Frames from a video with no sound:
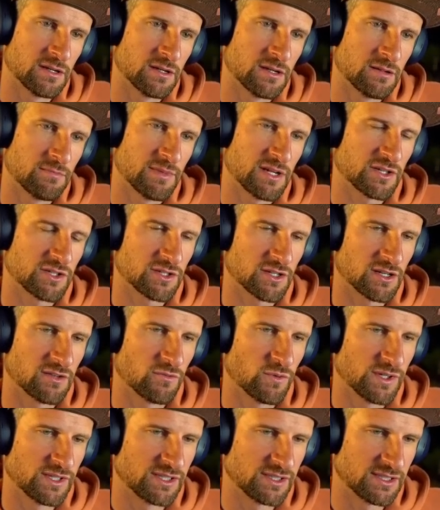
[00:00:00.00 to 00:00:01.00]
Not sure if
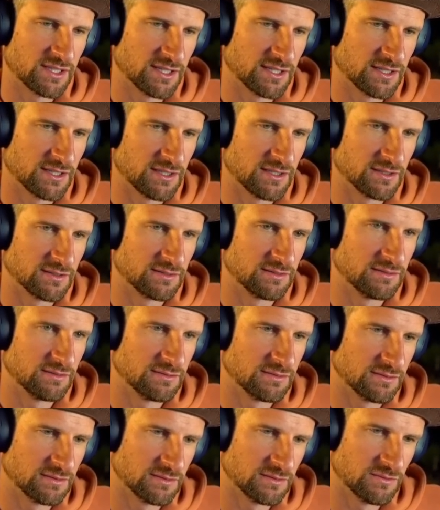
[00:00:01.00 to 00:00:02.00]

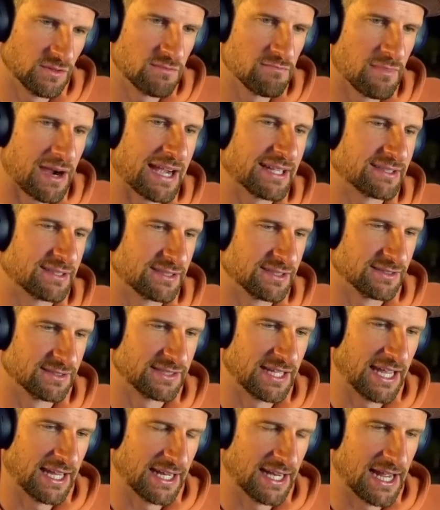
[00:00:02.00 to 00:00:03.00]
we might still
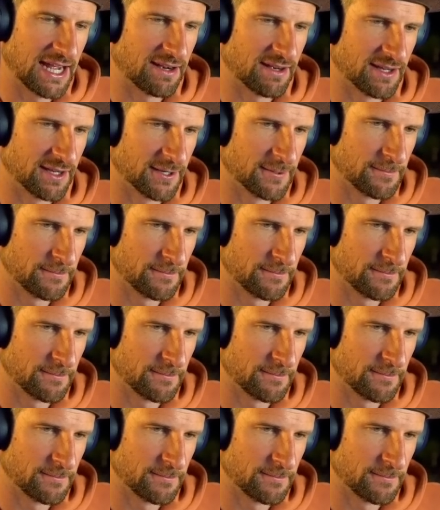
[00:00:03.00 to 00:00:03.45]
take it out here.